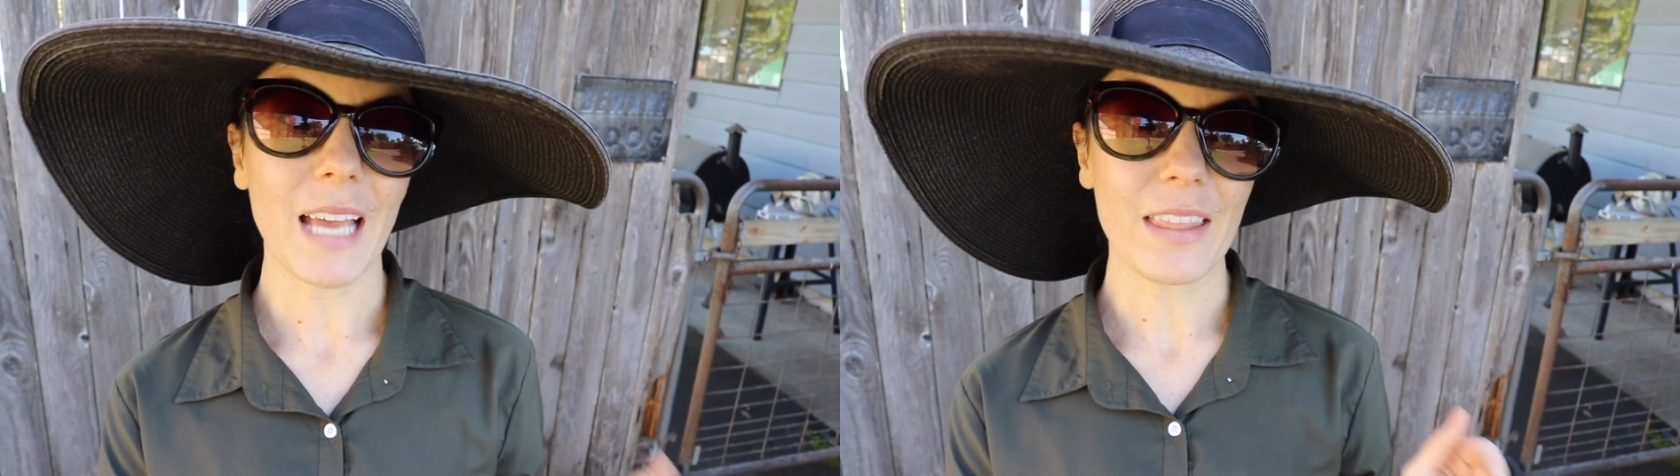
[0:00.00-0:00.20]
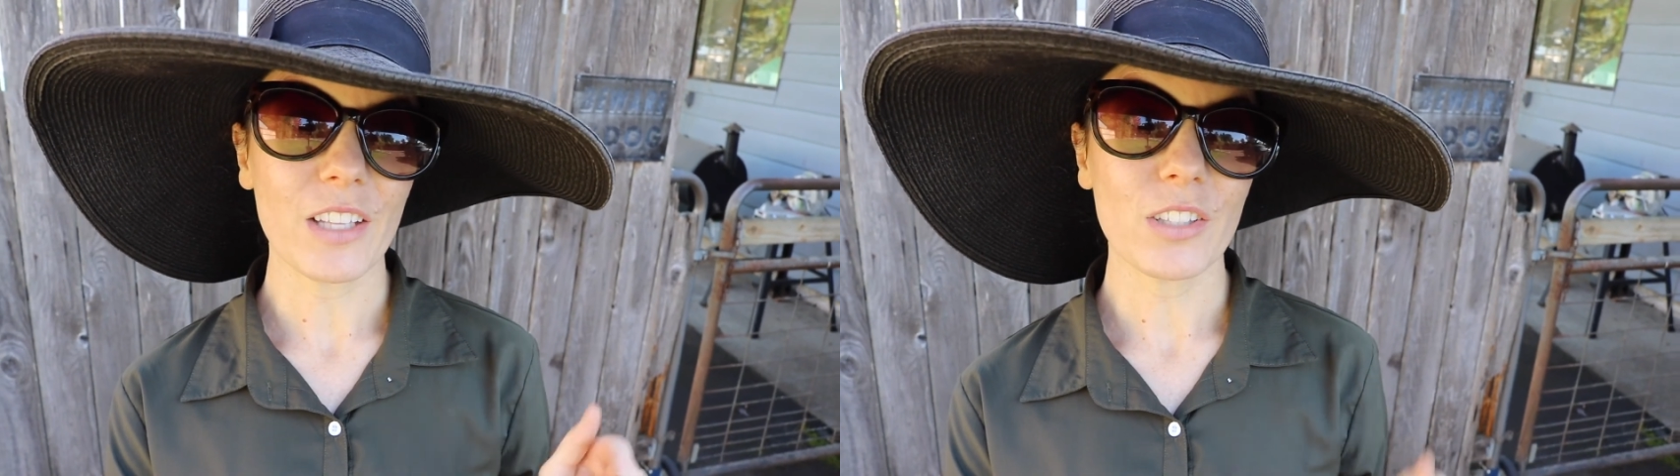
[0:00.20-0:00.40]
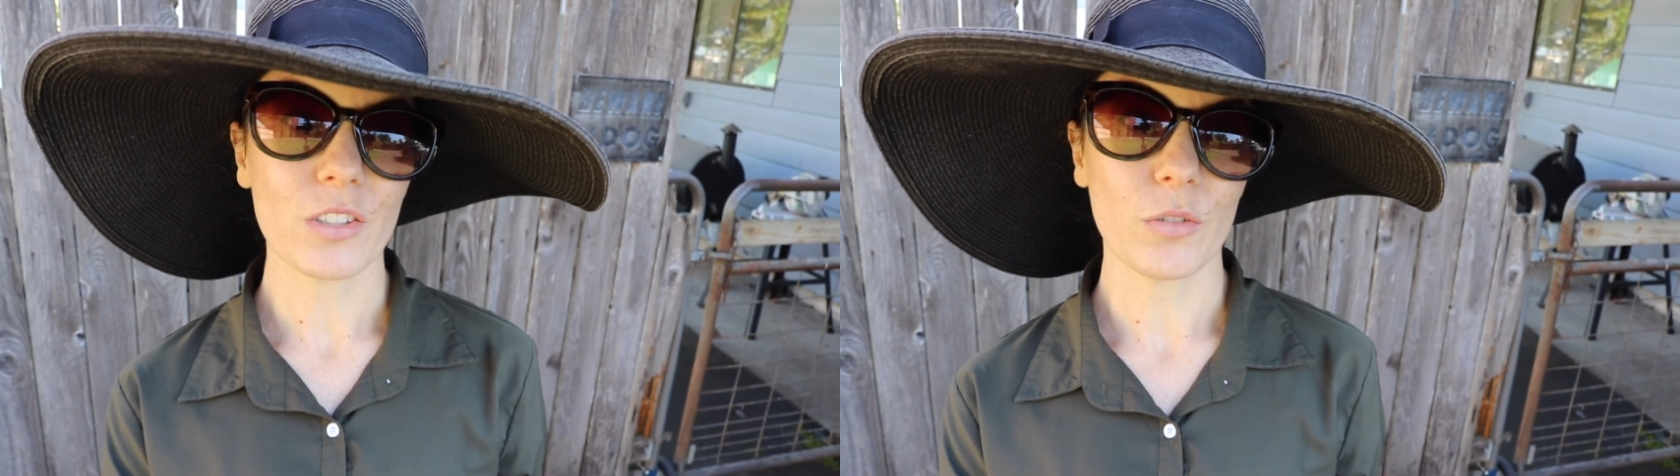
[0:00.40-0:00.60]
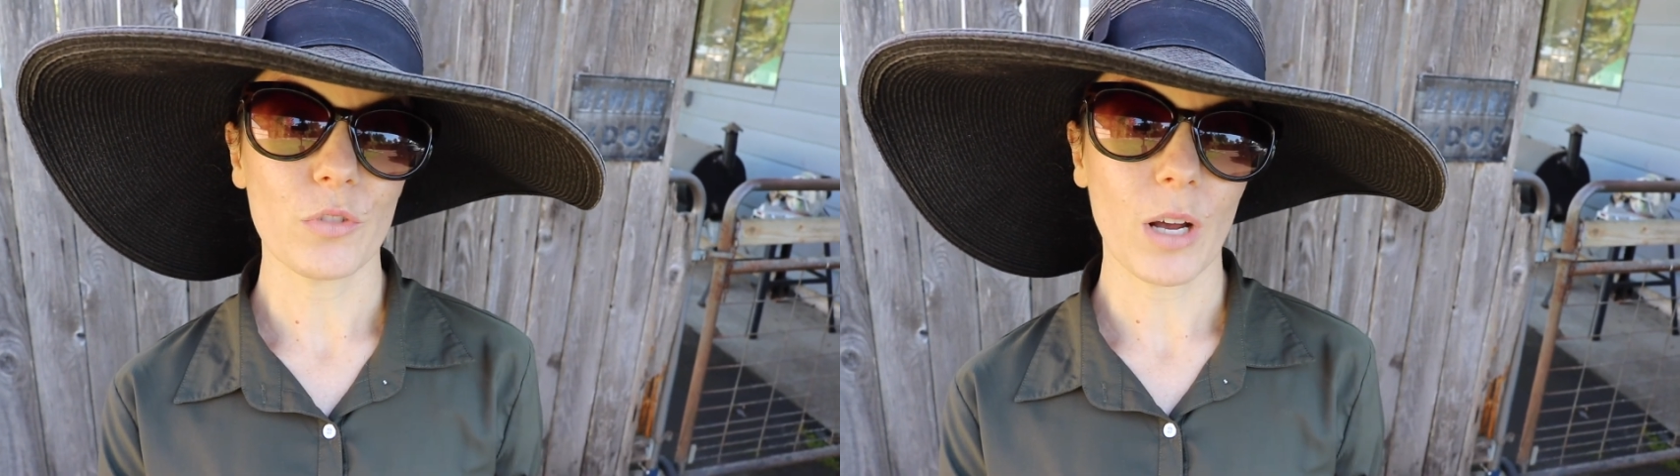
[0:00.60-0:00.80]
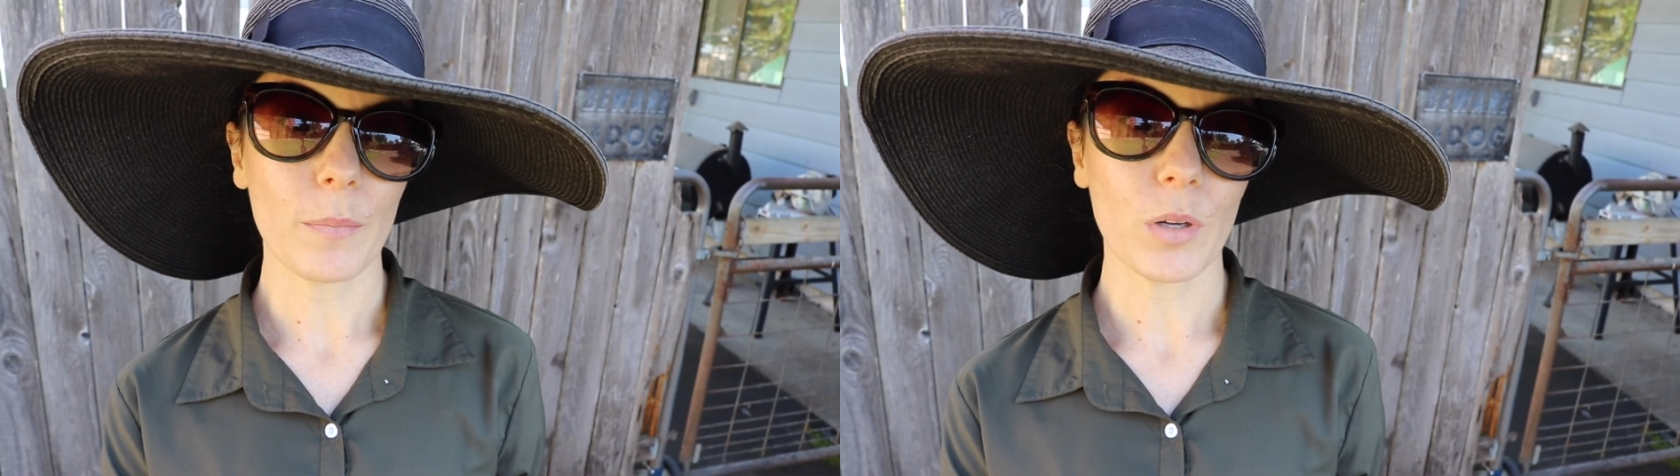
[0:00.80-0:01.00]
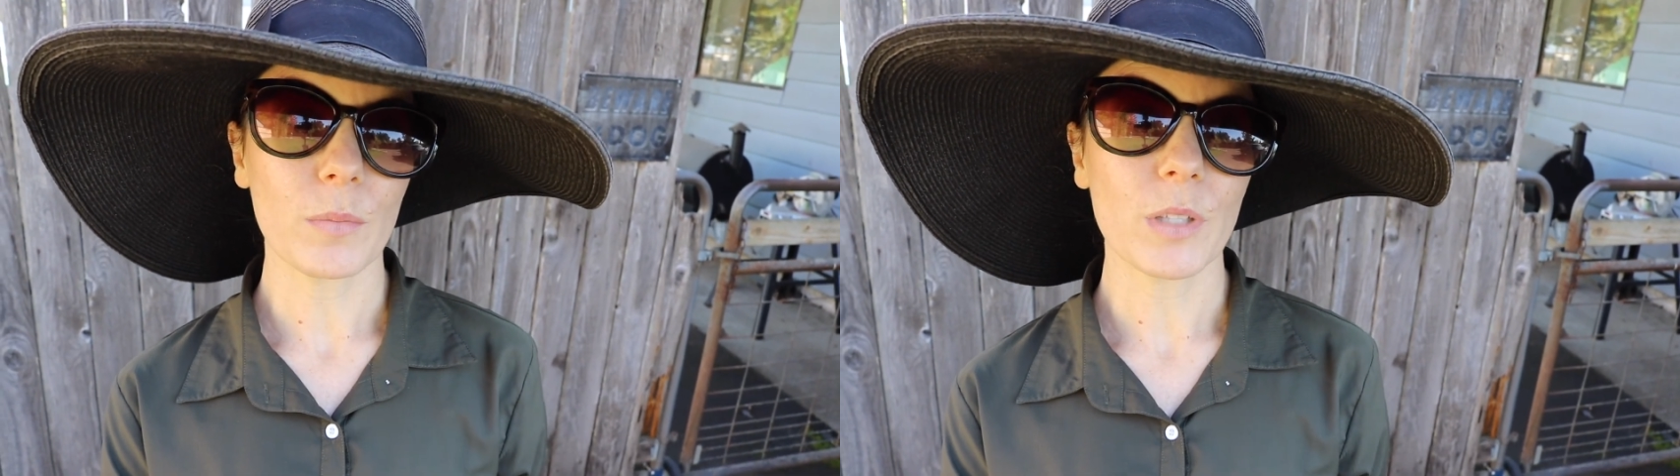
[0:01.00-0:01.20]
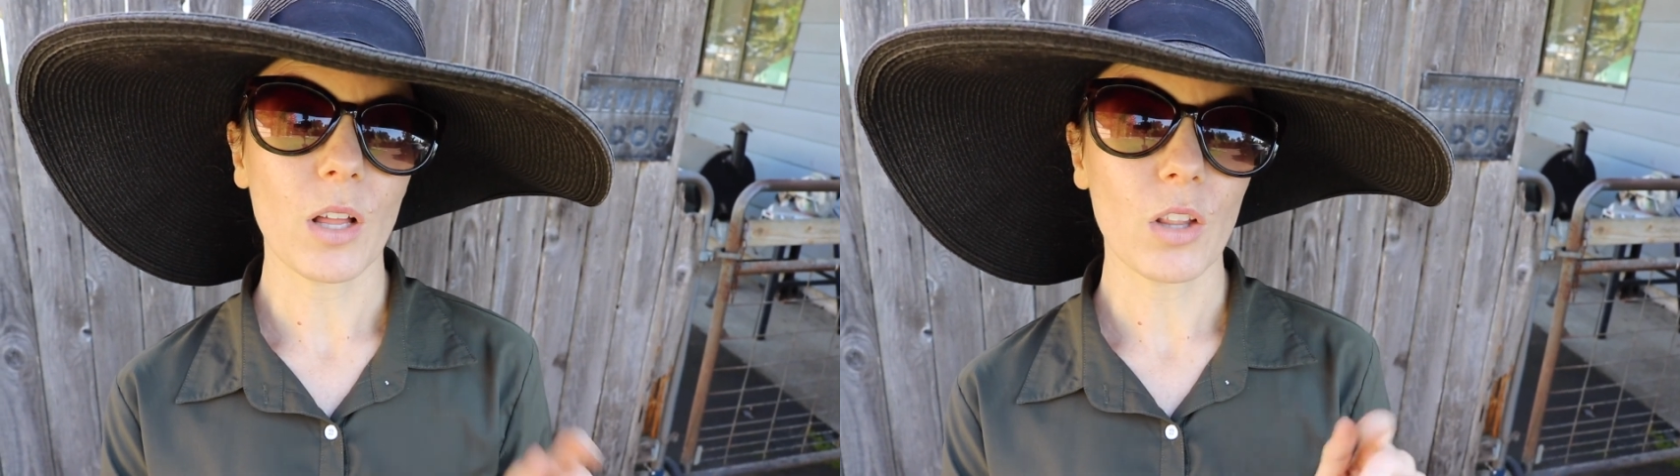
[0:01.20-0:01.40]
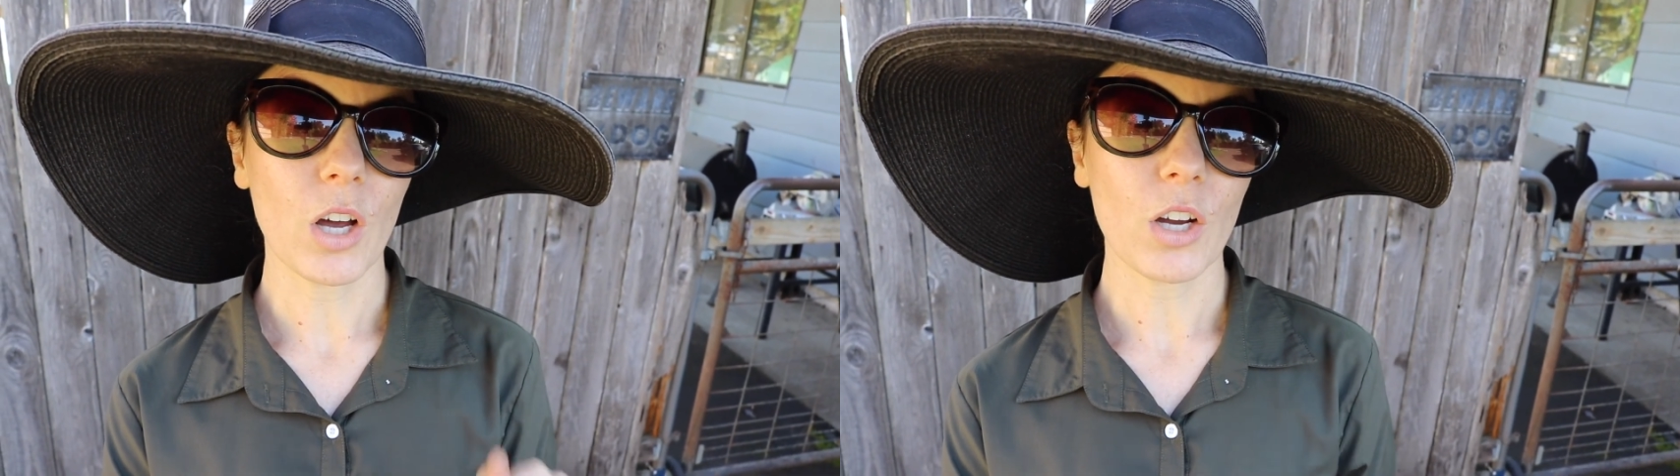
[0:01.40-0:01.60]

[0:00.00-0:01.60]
and the snowdrop bulbs along